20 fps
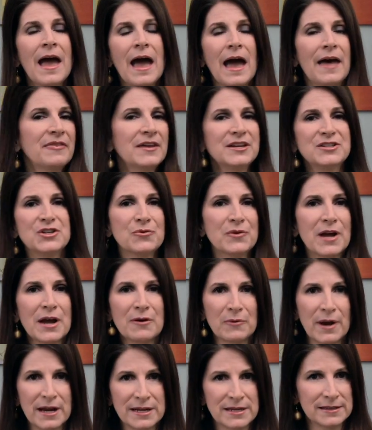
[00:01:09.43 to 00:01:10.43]
and they don't
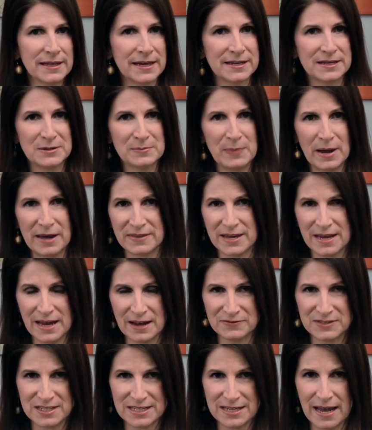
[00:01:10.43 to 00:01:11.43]
get regulated by the
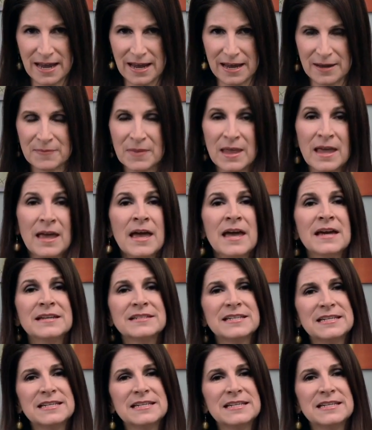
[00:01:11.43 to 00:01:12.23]
FDA.